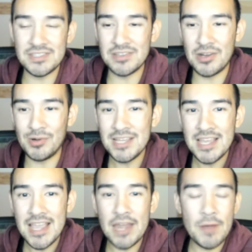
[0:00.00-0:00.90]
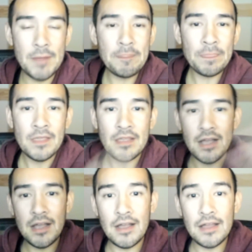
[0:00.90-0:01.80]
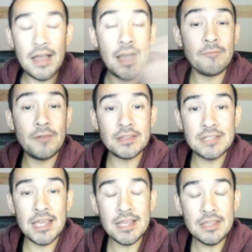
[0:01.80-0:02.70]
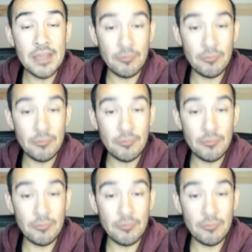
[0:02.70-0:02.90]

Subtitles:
So anyway, I'm Frank the Tank.